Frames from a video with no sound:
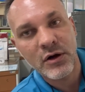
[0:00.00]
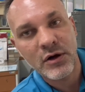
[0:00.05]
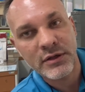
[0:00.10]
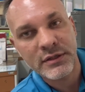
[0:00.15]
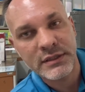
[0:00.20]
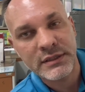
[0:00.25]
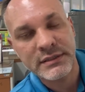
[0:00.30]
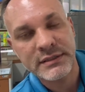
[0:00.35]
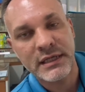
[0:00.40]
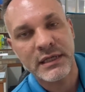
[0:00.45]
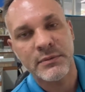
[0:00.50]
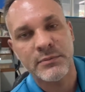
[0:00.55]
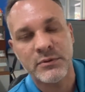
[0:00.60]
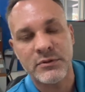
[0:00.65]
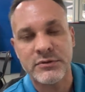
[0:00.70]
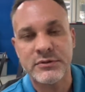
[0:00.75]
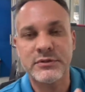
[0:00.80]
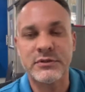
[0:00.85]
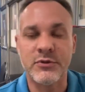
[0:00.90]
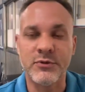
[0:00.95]
on the
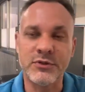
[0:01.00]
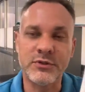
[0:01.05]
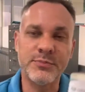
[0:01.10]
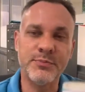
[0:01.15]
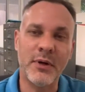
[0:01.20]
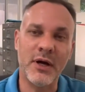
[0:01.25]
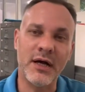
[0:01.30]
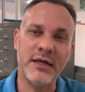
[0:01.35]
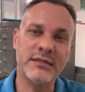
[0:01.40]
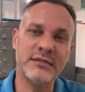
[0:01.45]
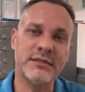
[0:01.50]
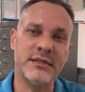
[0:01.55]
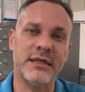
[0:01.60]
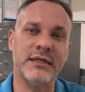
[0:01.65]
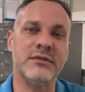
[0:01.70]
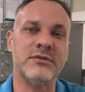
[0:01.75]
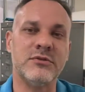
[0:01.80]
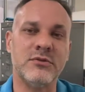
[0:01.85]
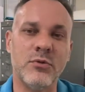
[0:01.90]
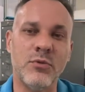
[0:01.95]
table. So it's past
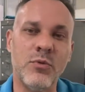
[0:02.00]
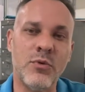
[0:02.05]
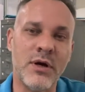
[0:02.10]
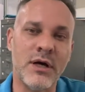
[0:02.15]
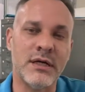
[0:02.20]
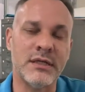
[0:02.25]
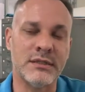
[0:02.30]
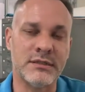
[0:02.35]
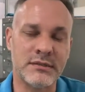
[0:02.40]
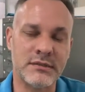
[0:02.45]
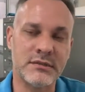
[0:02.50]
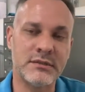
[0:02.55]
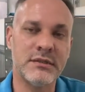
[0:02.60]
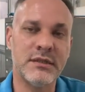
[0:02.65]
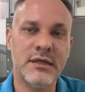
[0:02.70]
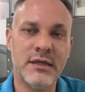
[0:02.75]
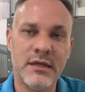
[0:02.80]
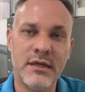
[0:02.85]
tense, was.